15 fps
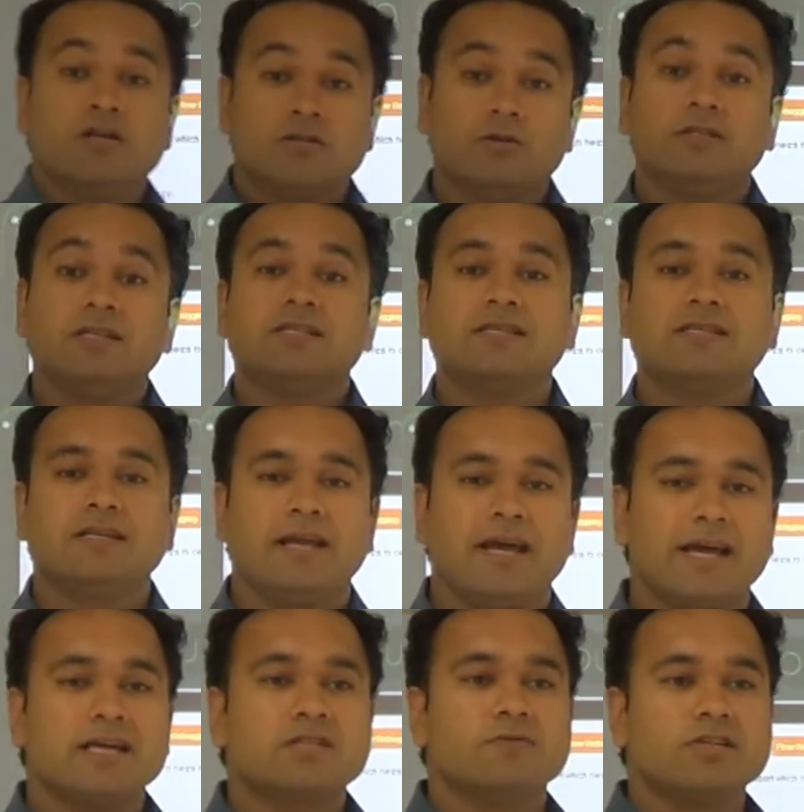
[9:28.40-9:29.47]
So this is a
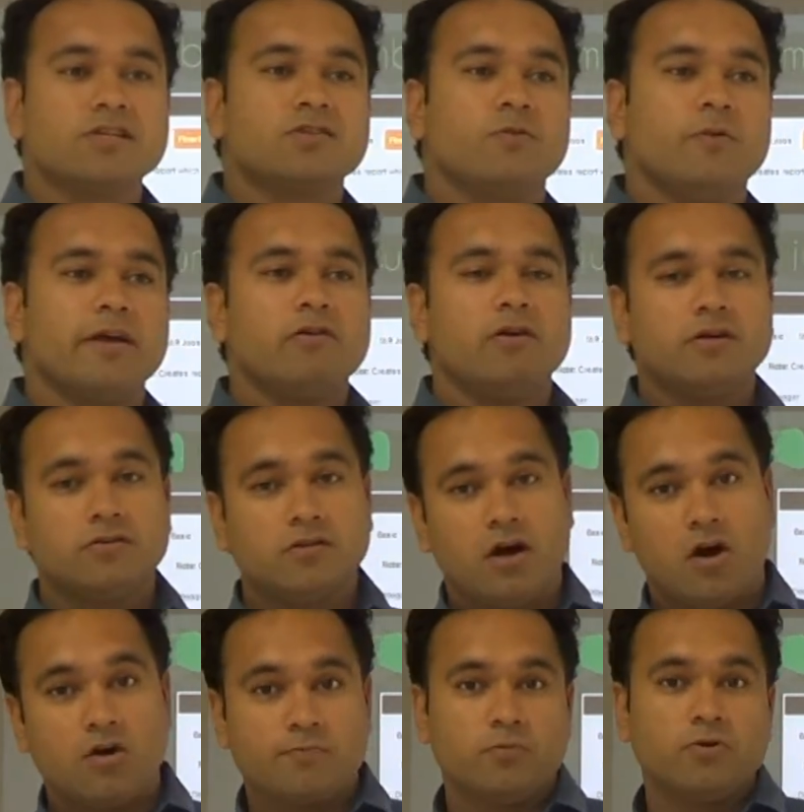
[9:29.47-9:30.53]
regex which is going on to the
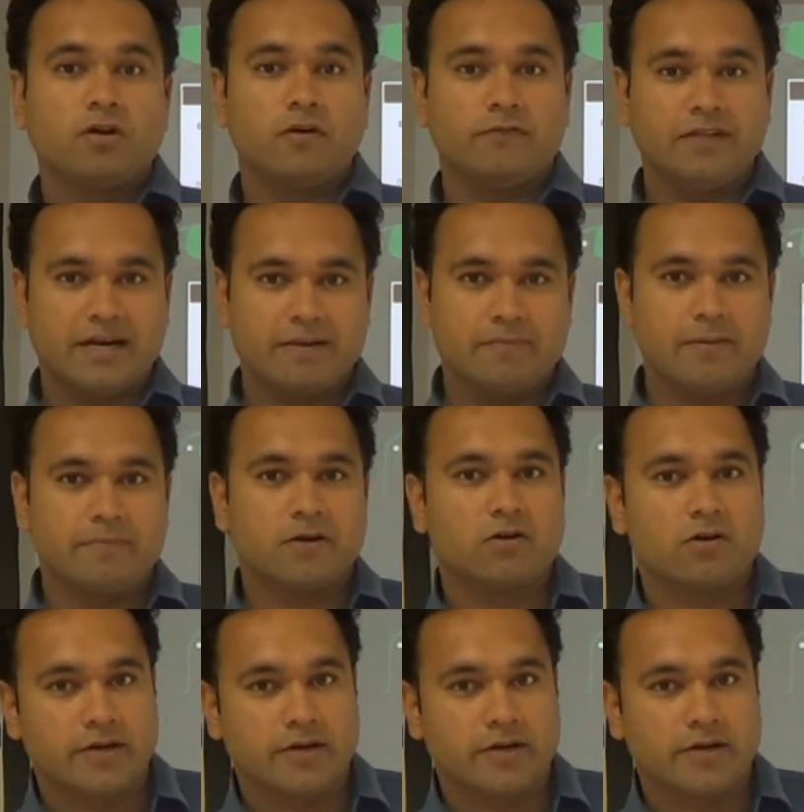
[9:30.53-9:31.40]
output of that mapper or